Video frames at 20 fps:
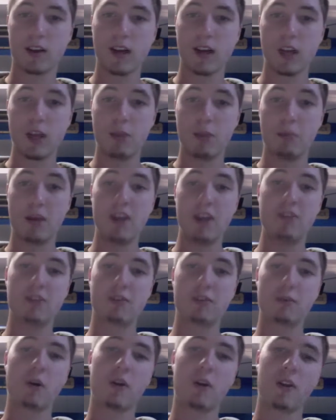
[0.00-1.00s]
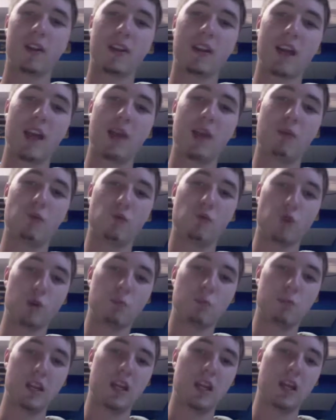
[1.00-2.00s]
The basic mode of the game
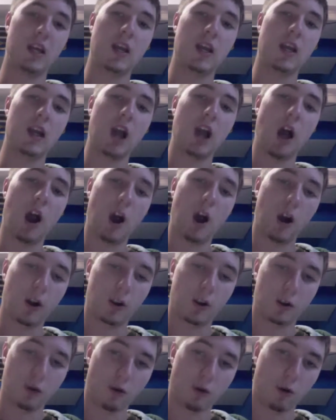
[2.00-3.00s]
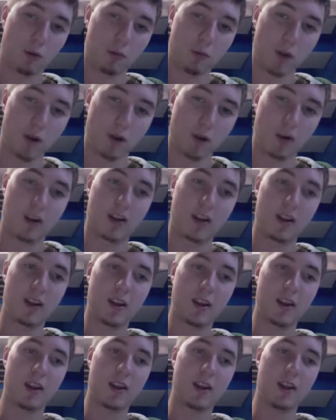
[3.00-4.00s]
would be hardcore mode.
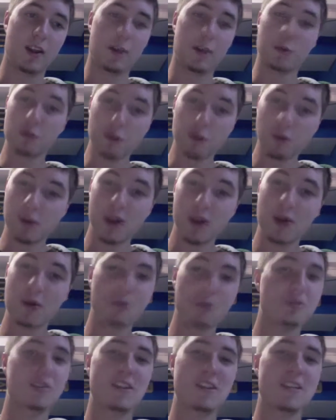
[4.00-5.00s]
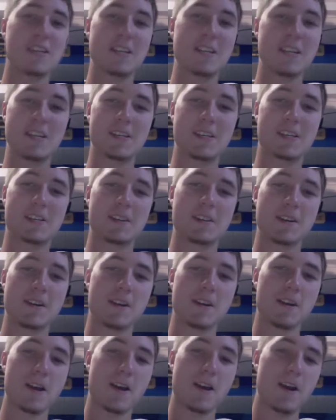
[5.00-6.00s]
There's going to be no sissiness.
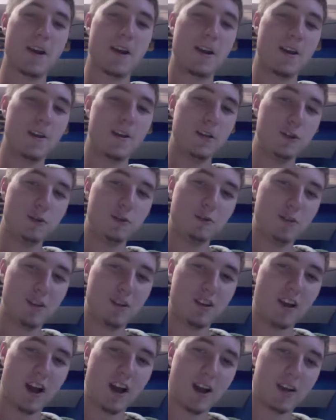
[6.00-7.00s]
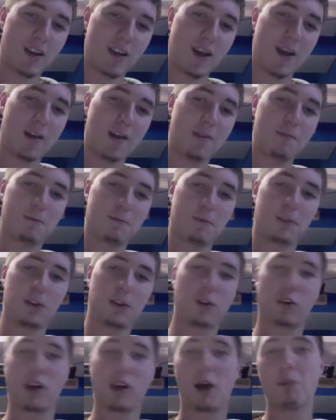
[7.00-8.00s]
You would not have a
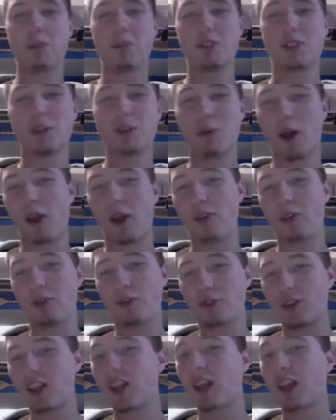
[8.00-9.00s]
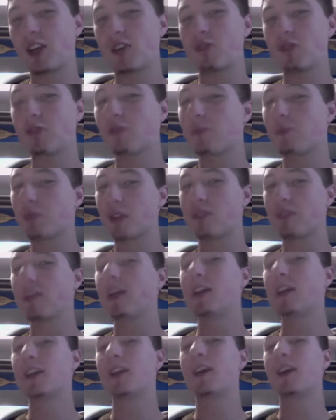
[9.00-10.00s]
little compass at the bottom of the screen like you do in
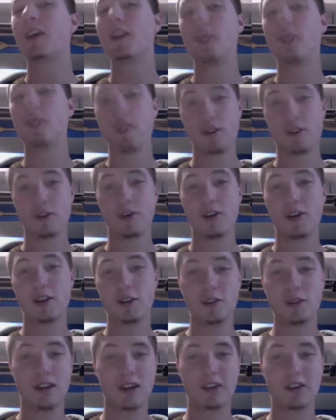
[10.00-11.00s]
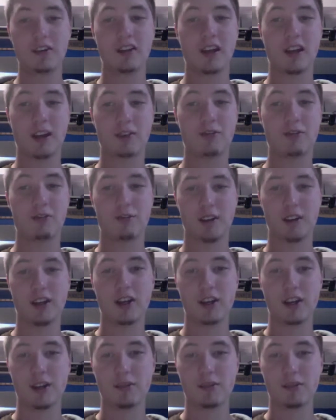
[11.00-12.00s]
Oblivion. No, you'd actually have to find
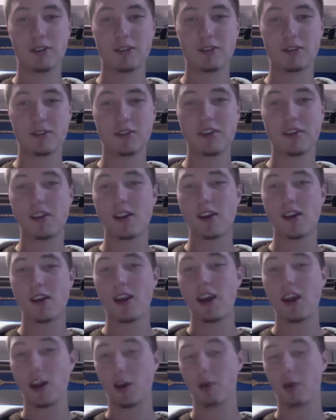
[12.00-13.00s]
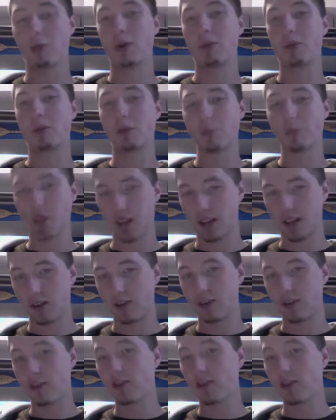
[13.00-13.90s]
a compass and open up your menu,